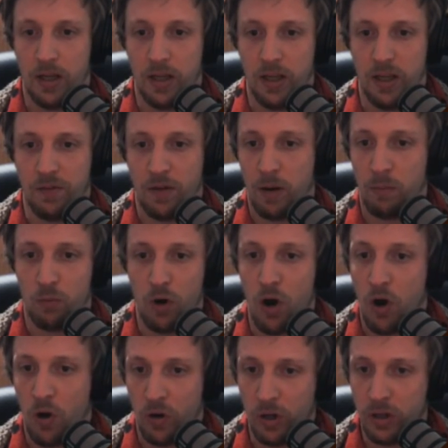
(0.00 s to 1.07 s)
if I'm
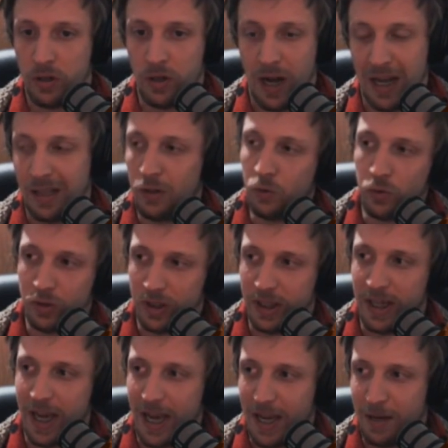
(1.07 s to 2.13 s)
wrong, I lose the
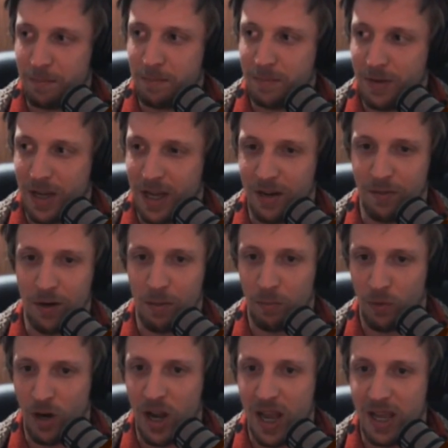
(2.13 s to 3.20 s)
game, and if I'm
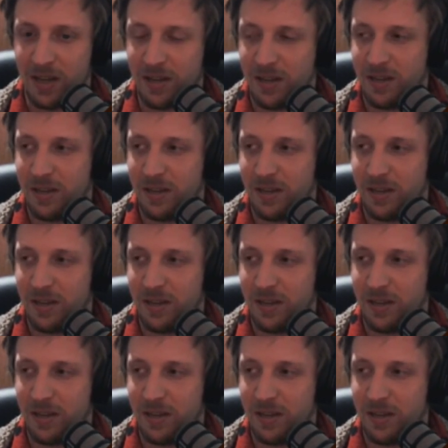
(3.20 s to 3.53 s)
right,